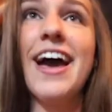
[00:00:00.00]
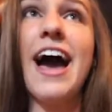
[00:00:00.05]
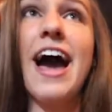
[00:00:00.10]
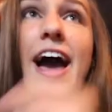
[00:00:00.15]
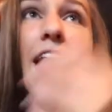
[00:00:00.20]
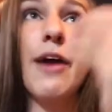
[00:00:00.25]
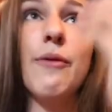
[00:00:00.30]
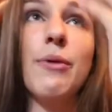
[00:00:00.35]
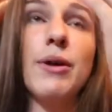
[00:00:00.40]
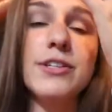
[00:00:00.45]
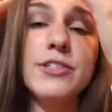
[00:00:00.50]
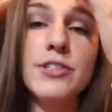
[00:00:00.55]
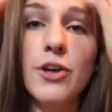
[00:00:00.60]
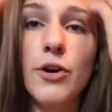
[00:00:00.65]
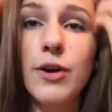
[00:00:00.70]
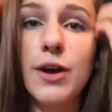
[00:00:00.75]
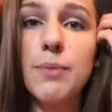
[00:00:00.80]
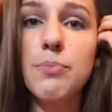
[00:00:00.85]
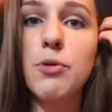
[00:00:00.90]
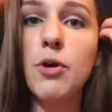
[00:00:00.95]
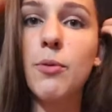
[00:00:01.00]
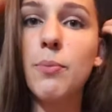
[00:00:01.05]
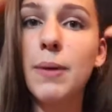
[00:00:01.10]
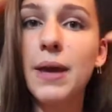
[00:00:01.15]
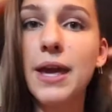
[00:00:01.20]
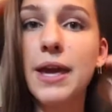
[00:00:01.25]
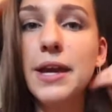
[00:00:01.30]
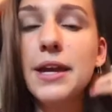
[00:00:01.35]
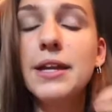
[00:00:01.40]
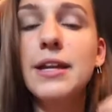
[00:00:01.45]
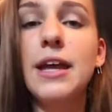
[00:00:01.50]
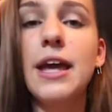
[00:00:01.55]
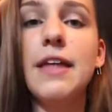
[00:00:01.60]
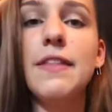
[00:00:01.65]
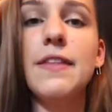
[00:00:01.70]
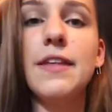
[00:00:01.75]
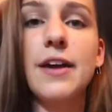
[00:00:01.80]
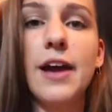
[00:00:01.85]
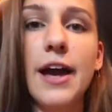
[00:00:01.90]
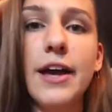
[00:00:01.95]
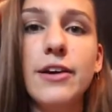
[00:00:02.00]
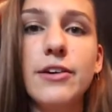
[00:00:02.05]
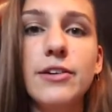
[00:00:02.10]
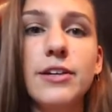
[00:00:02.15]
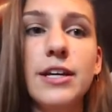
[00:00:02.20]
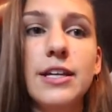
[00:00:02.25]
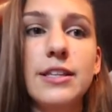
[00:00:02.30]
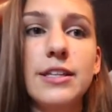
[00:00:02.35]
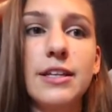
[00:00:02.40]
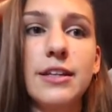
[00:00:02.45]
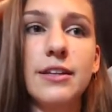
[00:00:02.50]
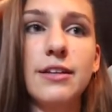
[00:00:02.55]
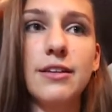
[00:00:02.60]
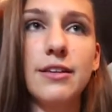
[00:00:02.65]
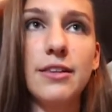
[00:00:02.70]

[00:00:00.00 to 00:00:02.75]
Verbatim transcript: I went to go get propane and the guy couldn't get the,